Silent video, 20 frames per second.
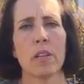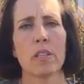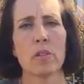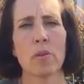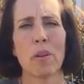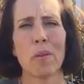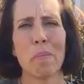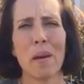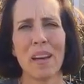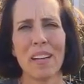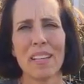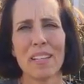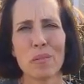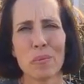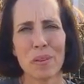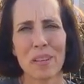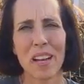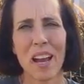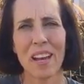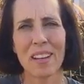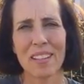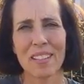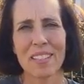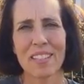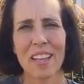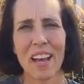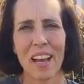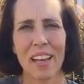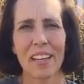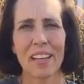So our bodies were not
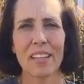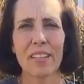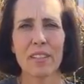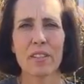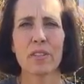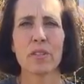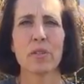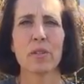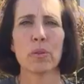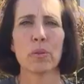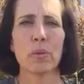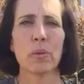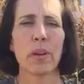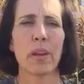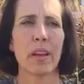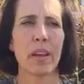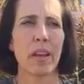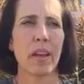designed to